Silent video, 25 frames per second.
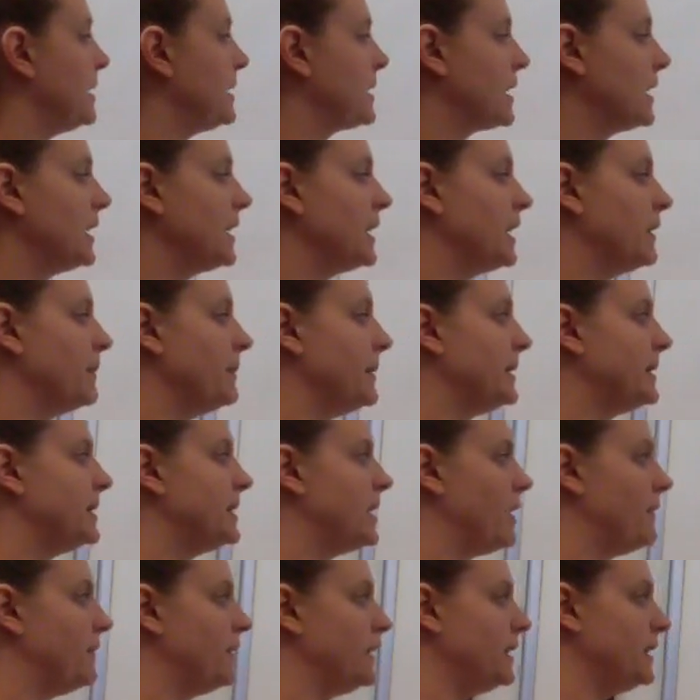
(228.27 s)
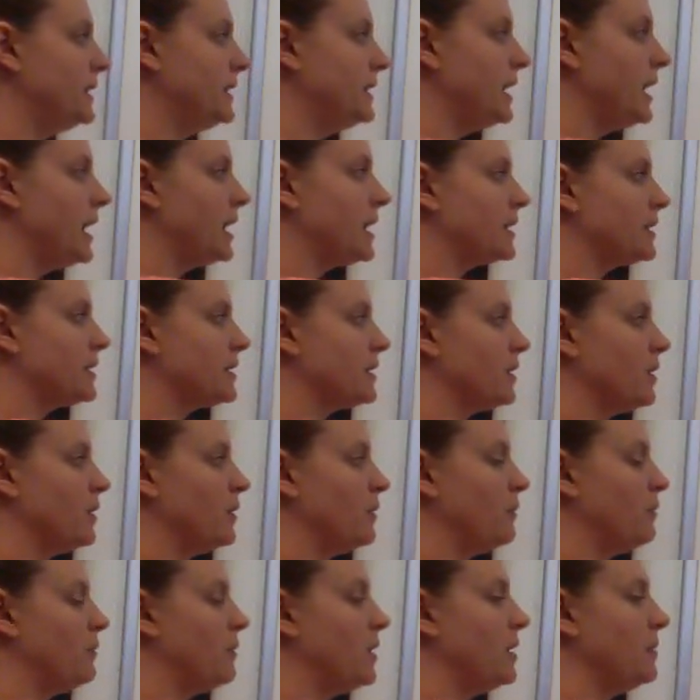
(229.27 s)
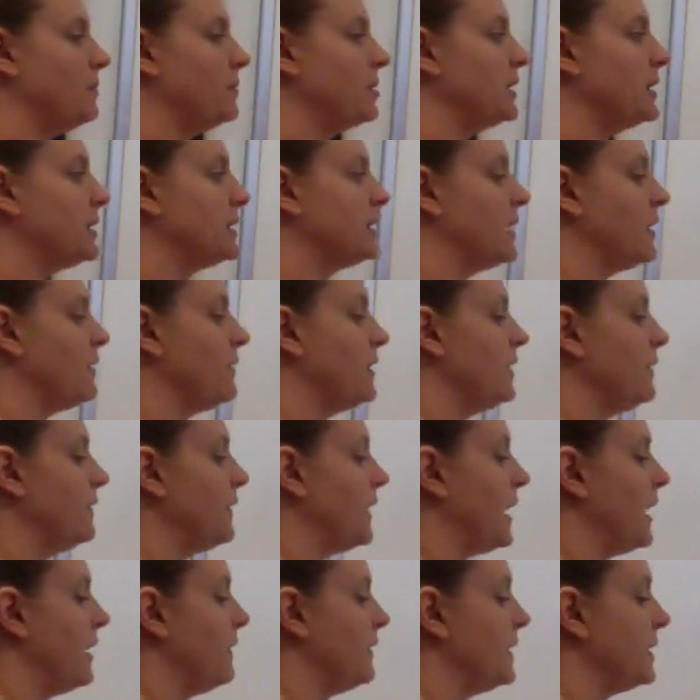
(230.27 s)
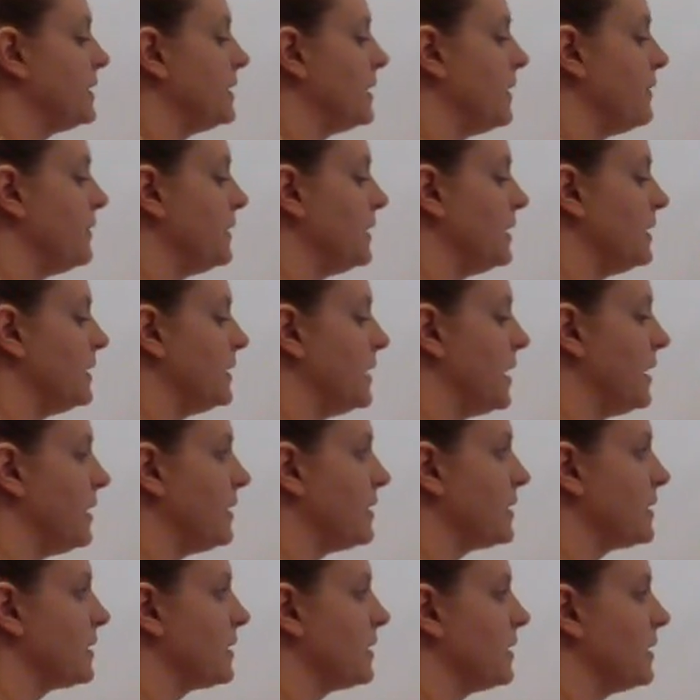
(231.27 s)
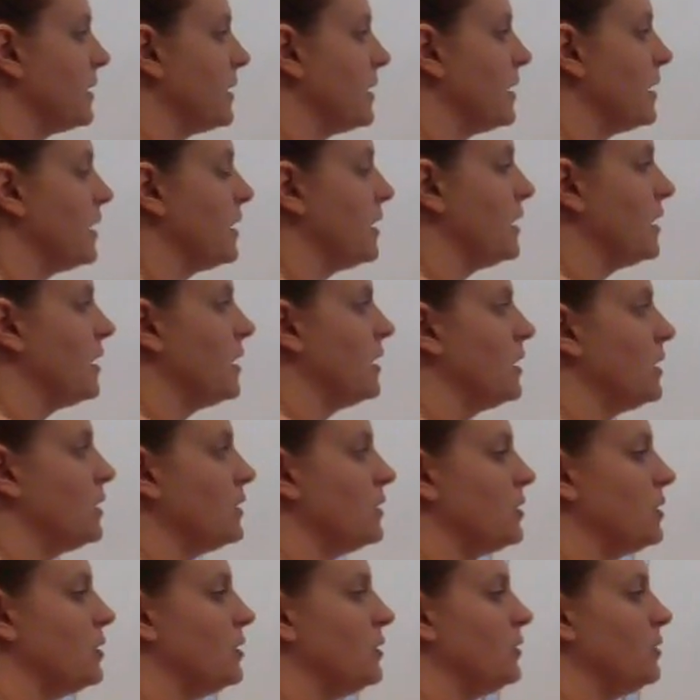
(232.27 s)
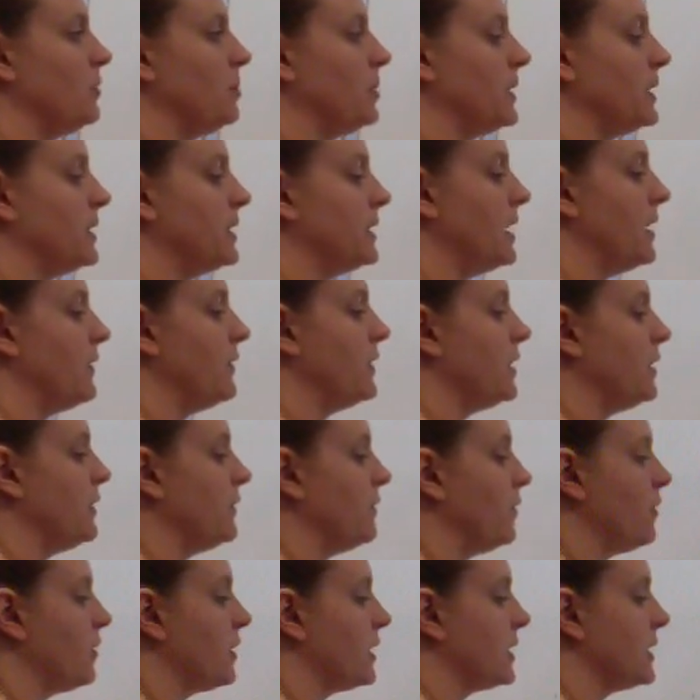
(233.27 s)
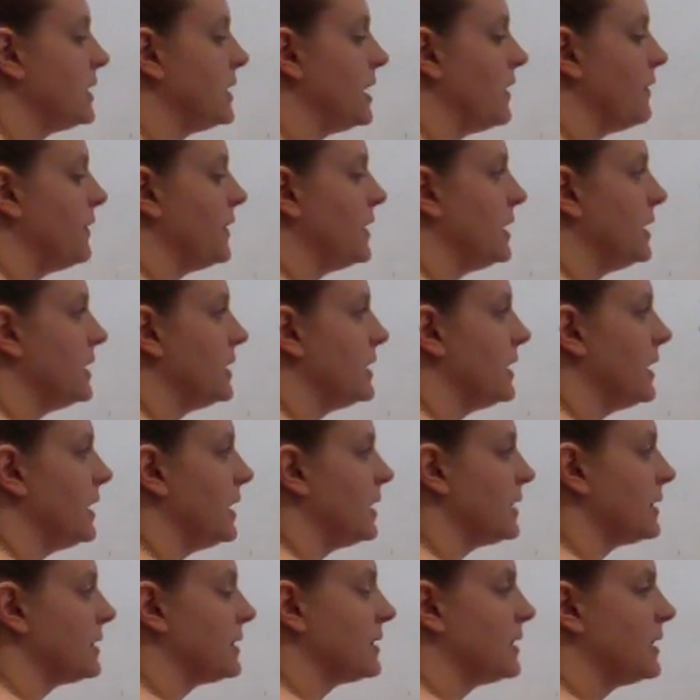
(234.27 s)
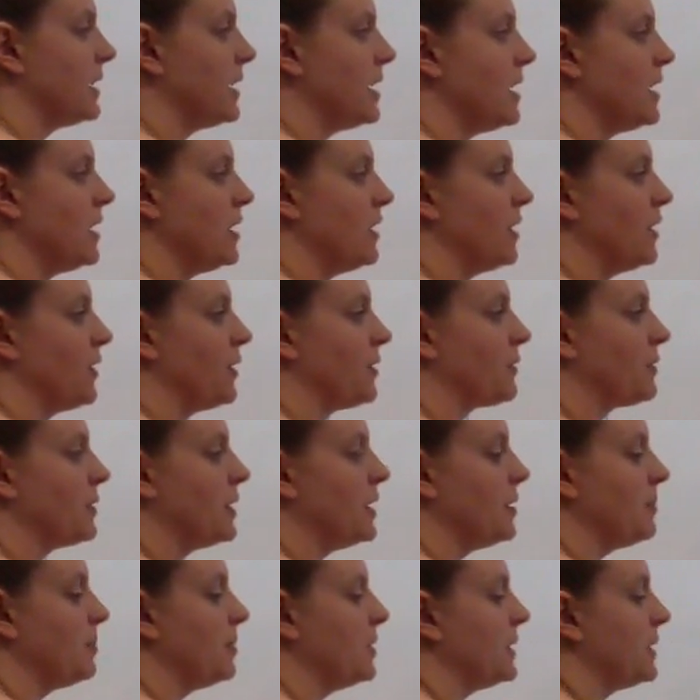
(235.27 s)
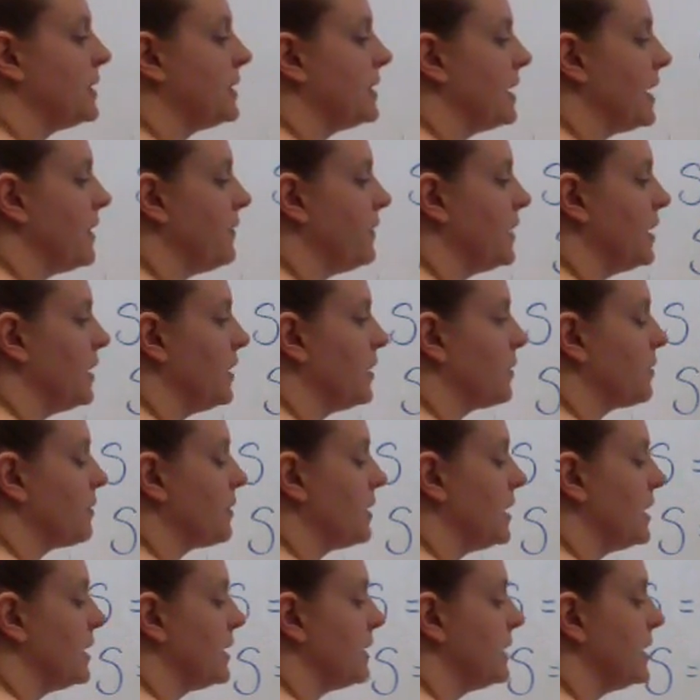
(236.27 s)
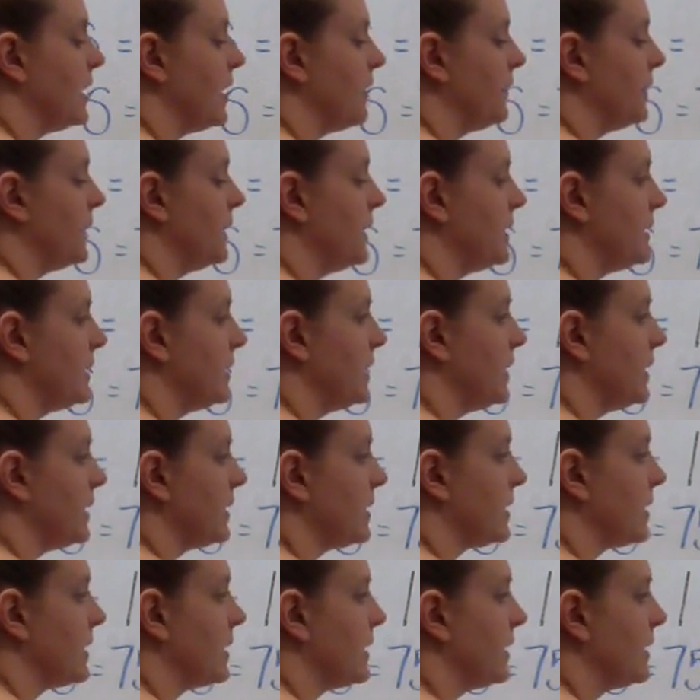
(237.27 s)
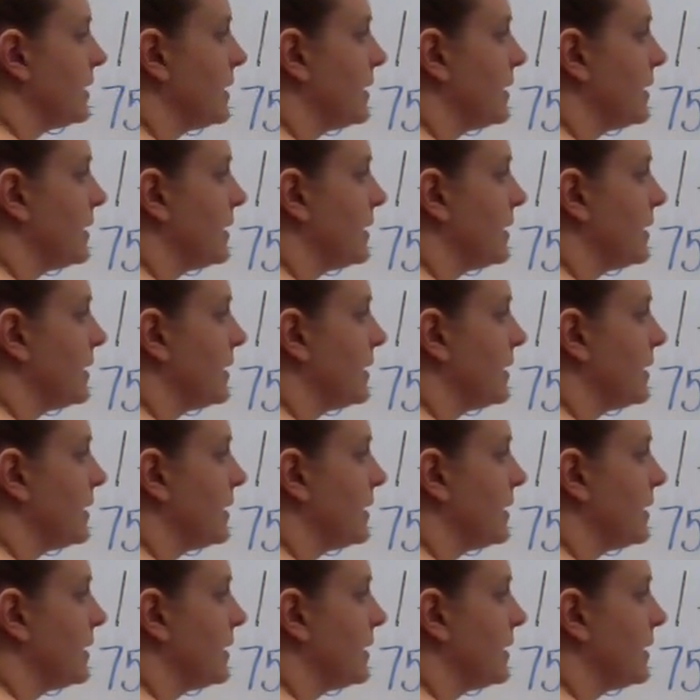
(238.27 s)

is going to give me 76. 1 plus 75 is 76. 2 plus 74 is 76. 3 plus 73 is 76.